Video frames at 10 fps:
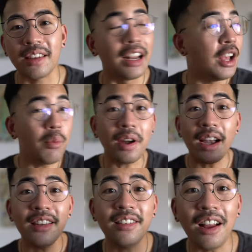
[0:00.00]
it? What
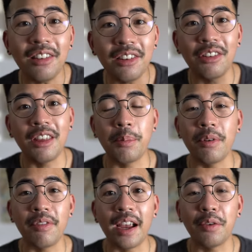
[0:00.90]
kind of sauces do they
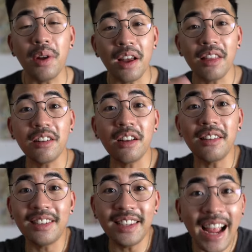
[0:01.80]
provide? What other
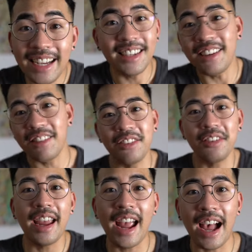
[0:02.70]
side dishes do
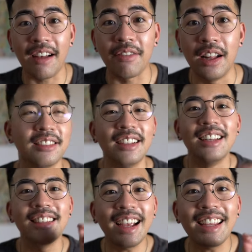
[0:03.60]
they have?
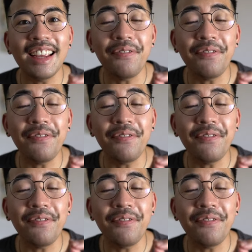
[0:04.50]
Second